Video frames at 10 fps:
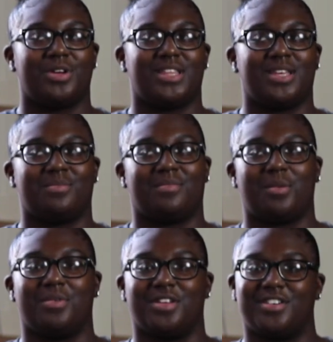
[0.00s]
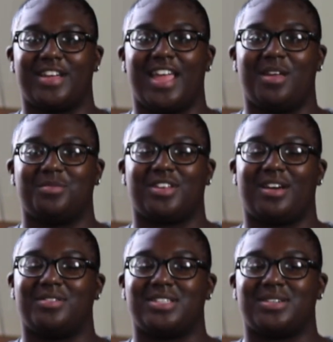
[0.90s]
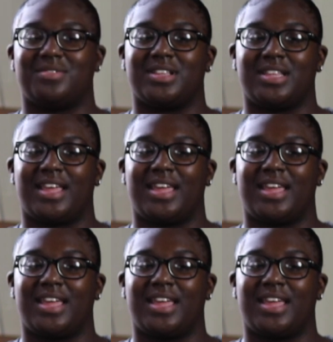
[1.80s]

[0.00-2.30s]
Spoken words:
but then my brother came, so I wasn't really